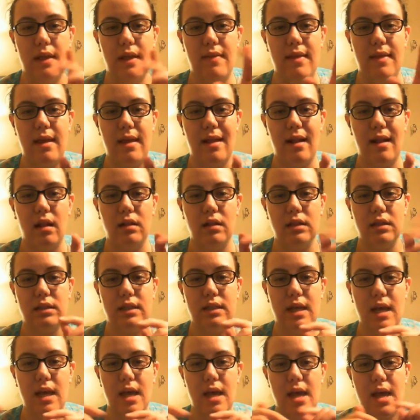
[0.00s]
and then I'll
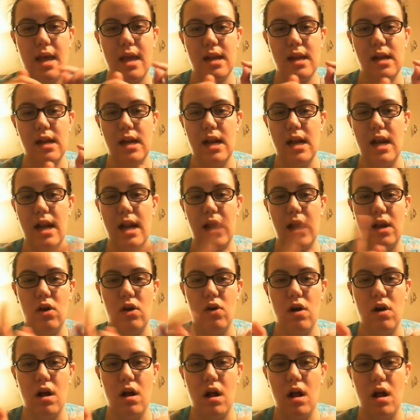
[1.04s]
decide
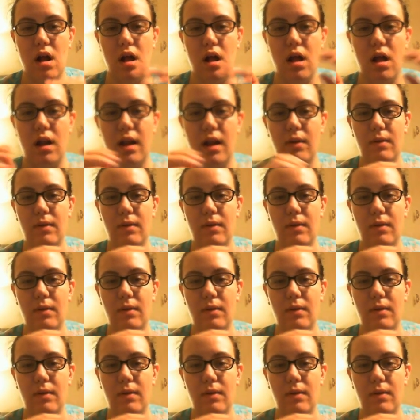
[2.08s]
later on.